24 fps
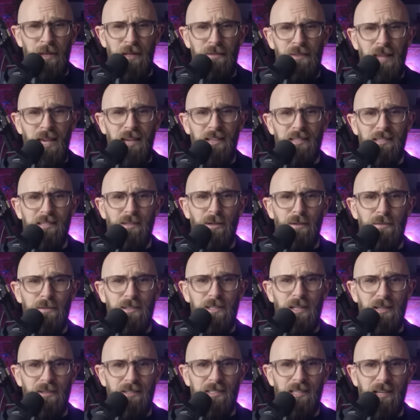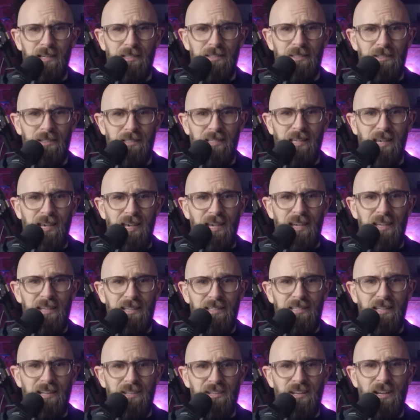but if they are soft-shell turtles, it can
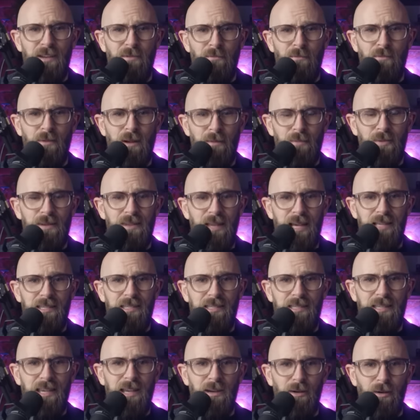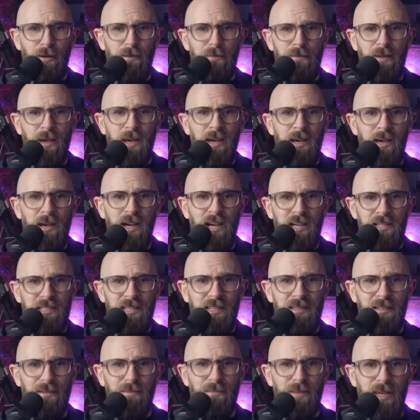essentially rip their skin off,
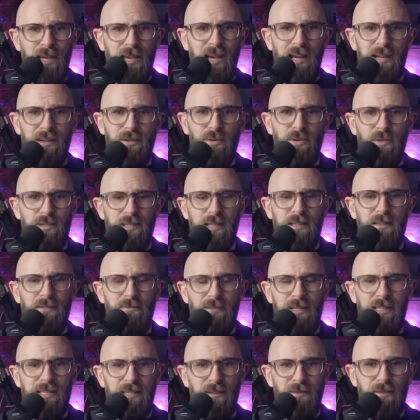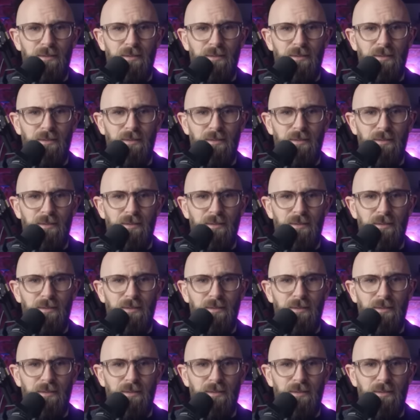hurting them and causing the risk